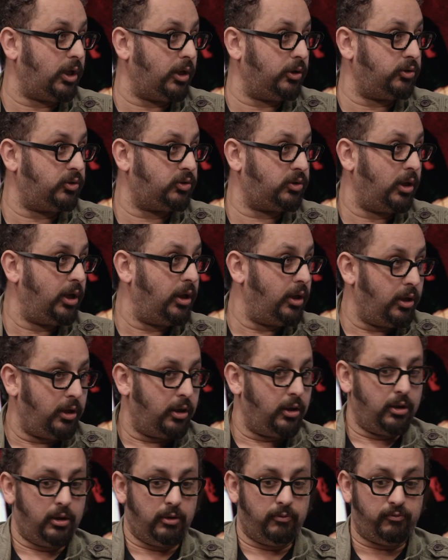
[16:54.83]
Those
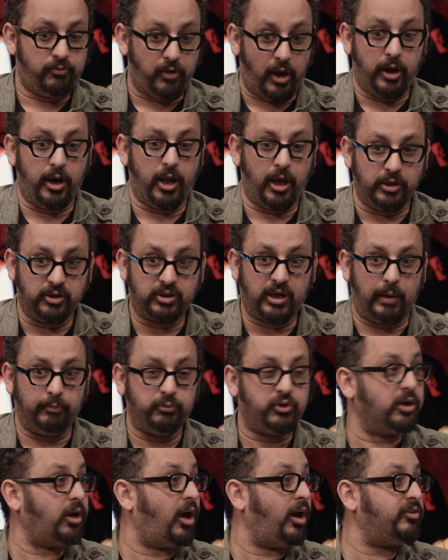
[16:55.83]
photos
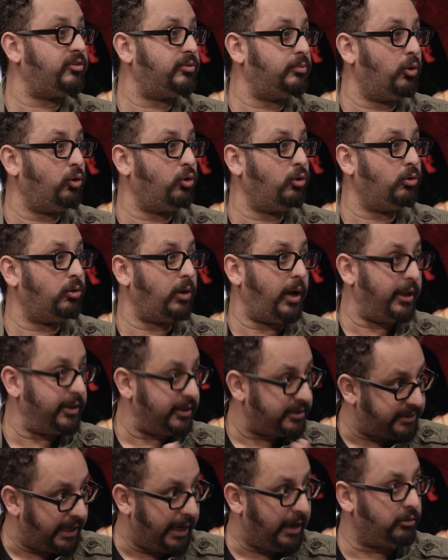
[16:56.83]
come to life more
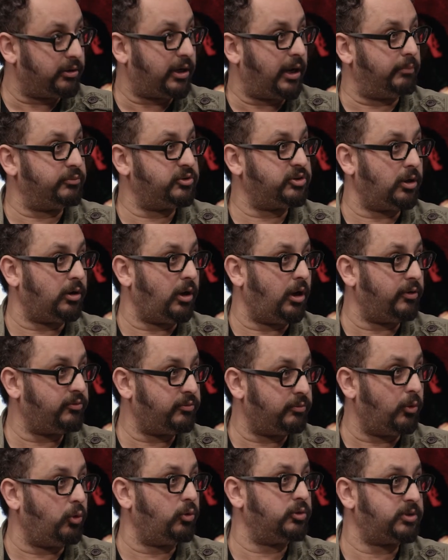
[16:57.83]
and the sound comes to
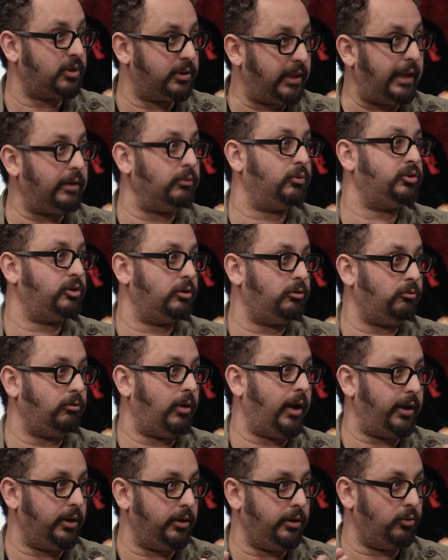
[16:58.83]
life more. So that was a
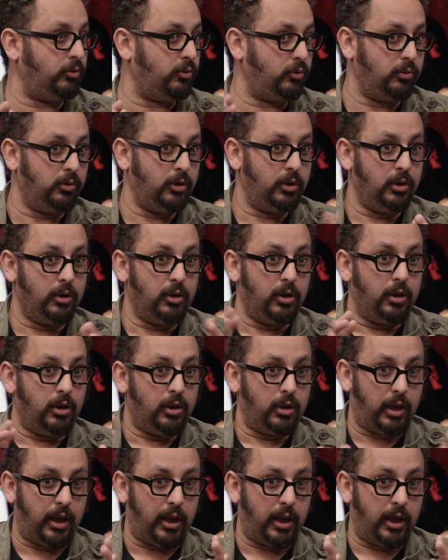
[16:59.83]
great little yeah.